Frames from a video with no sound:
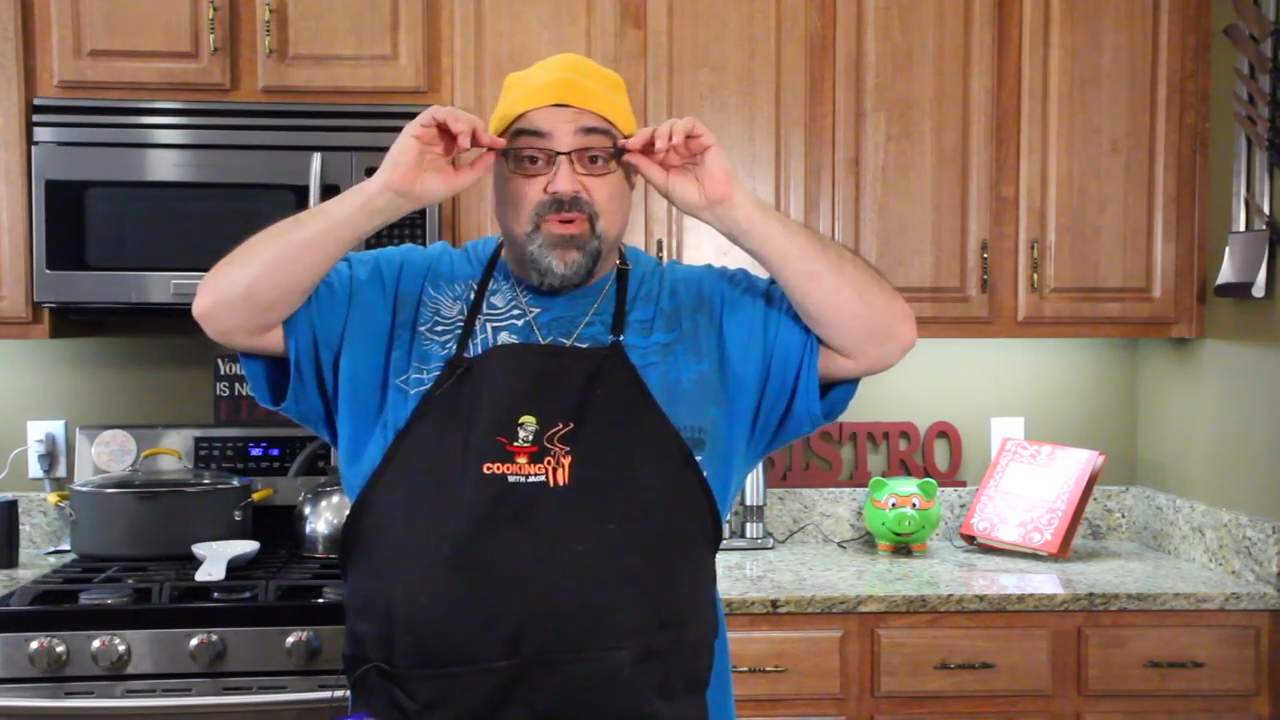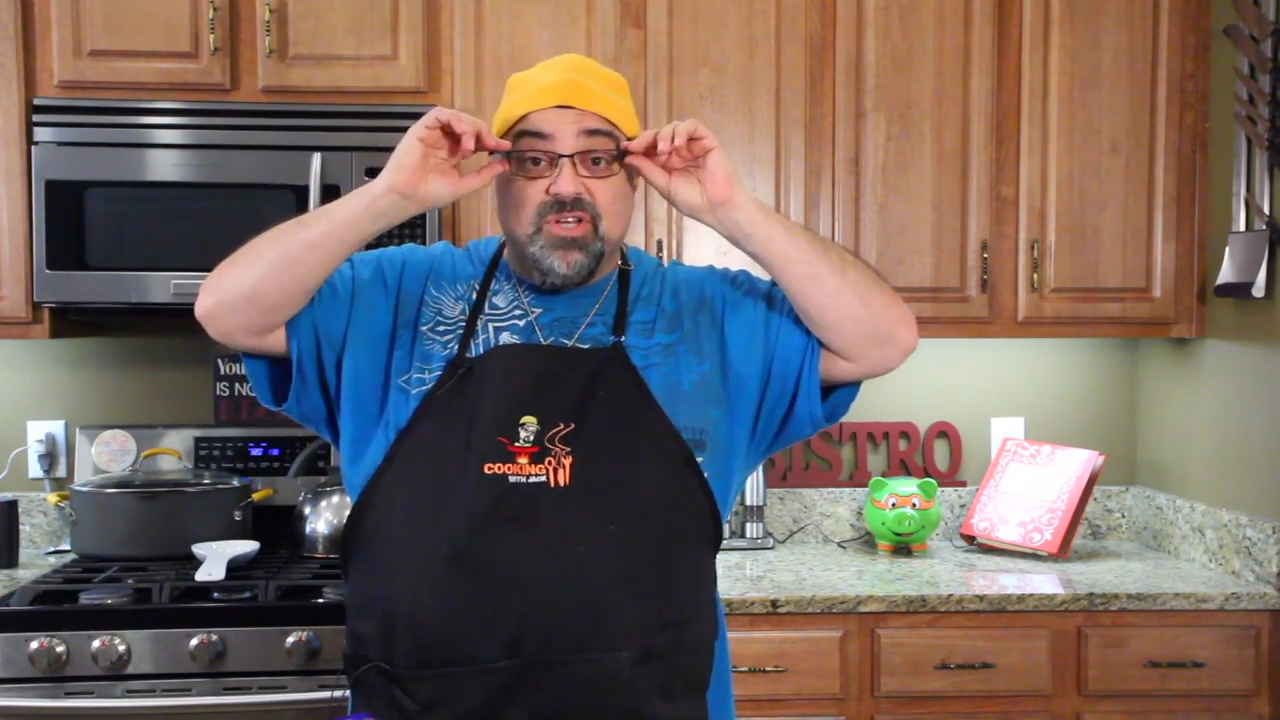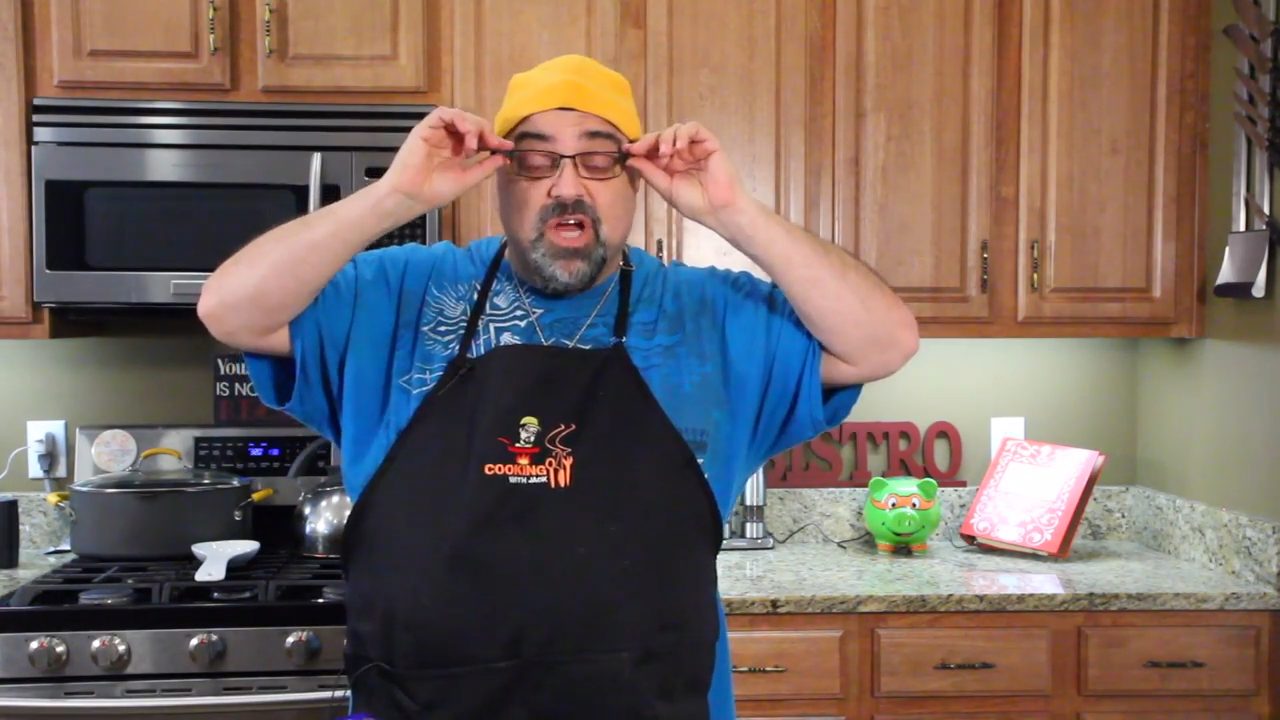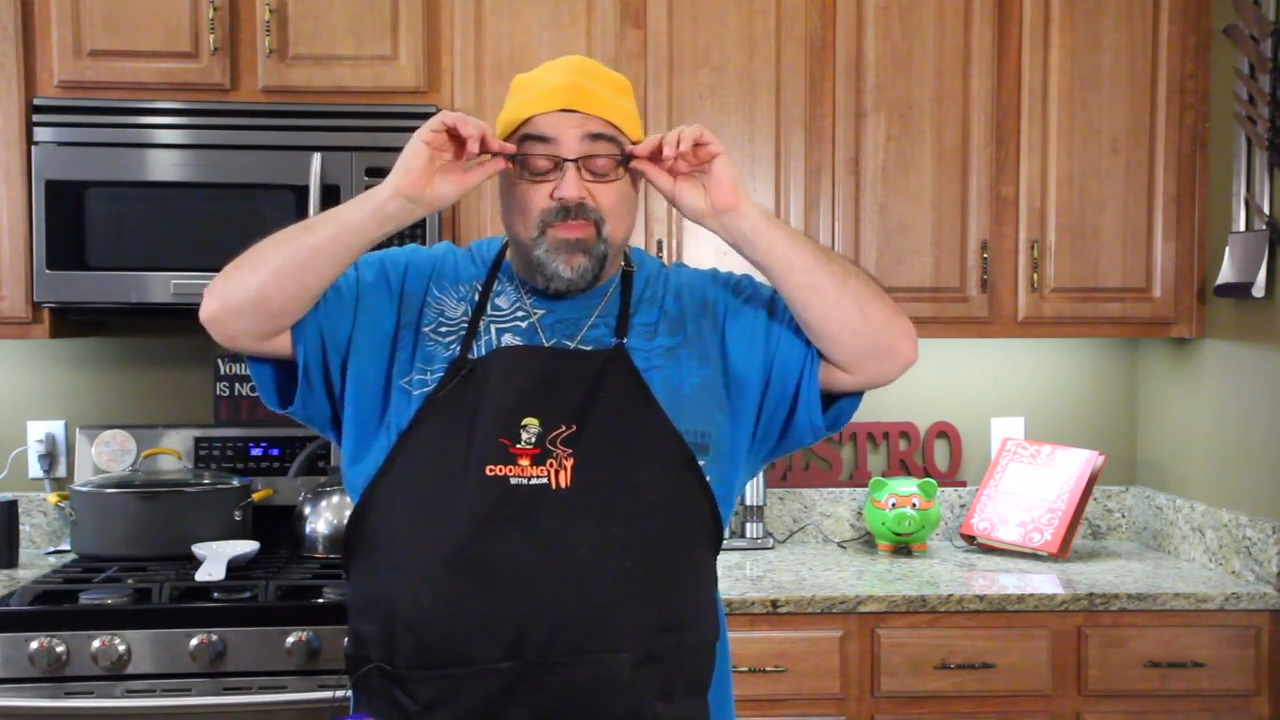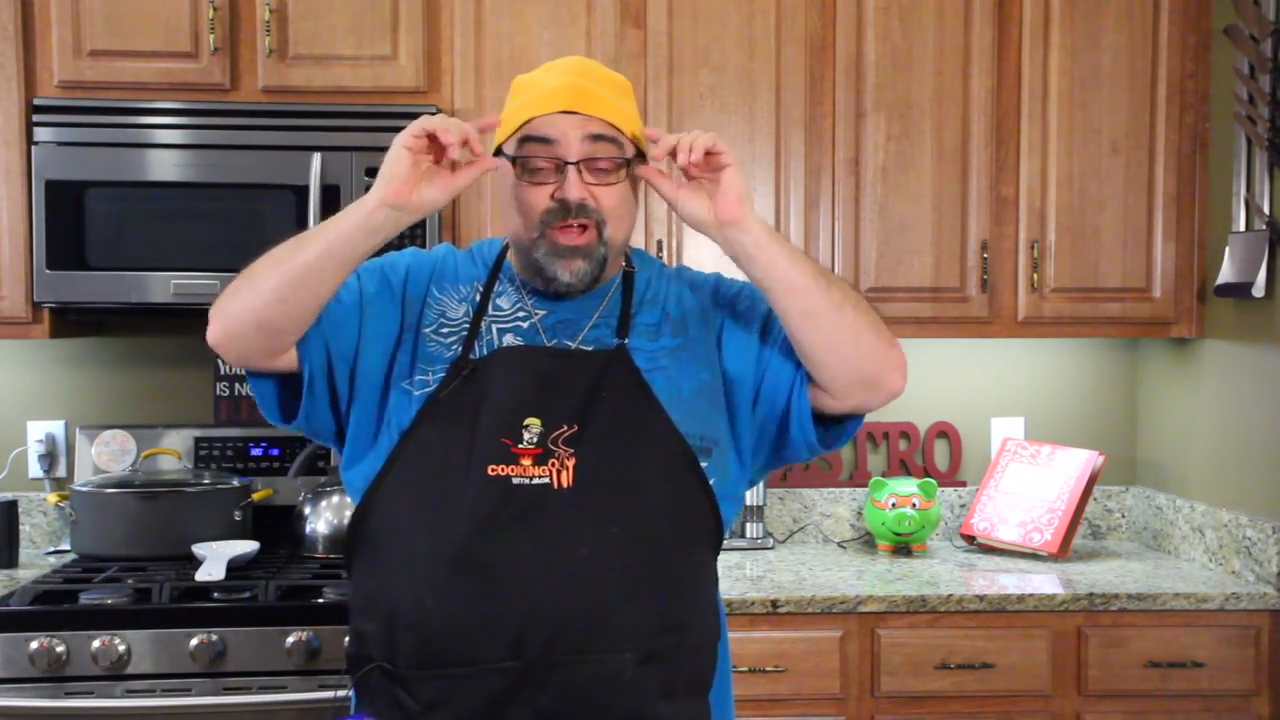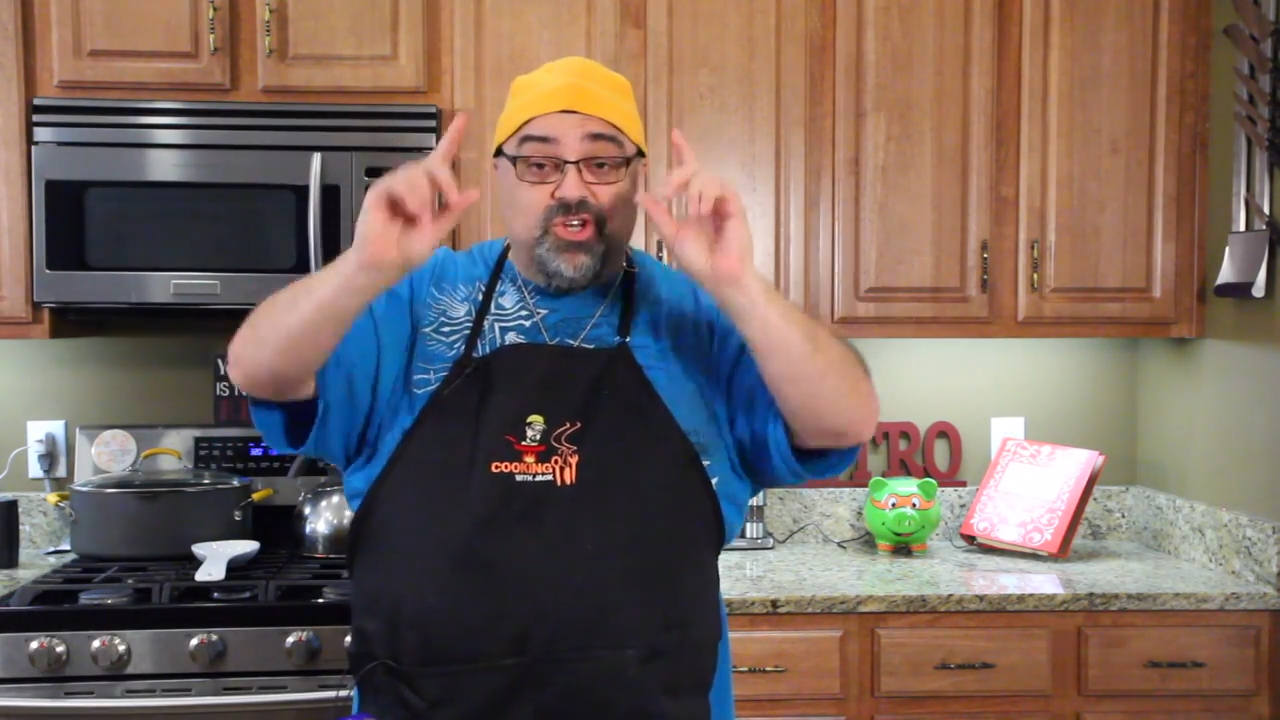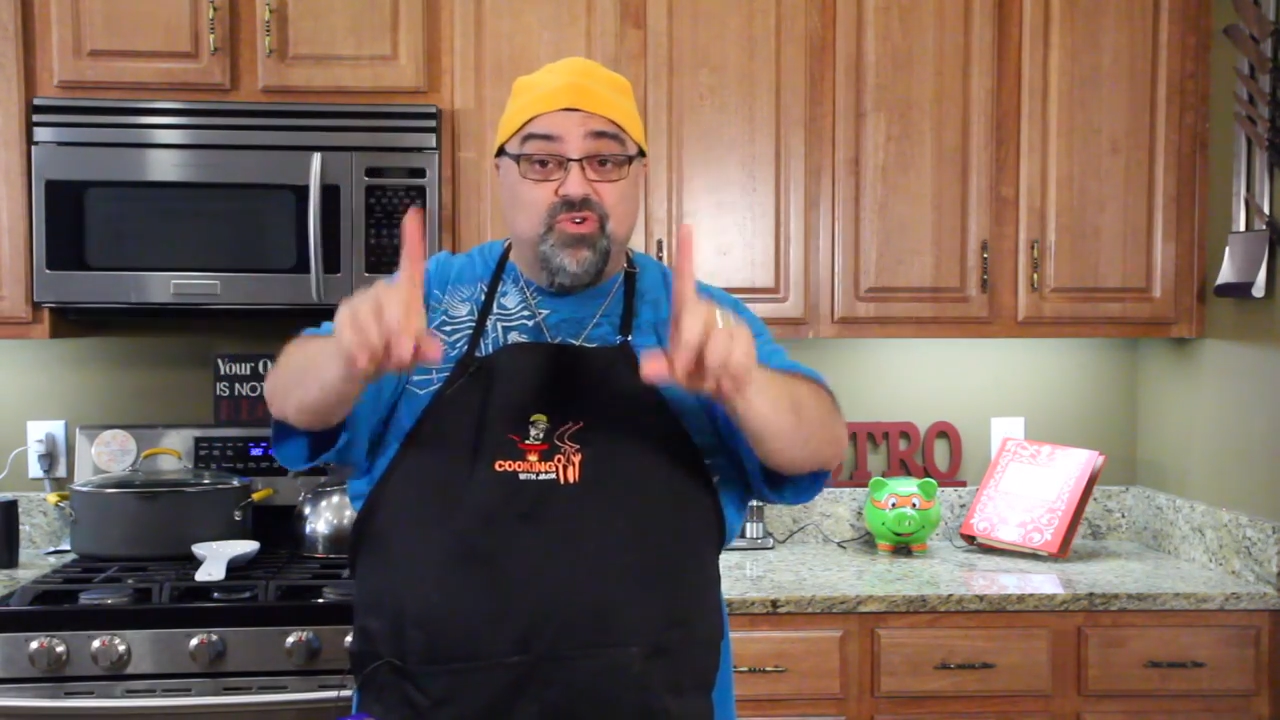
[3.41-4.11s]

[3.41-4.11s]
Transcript: want to talk about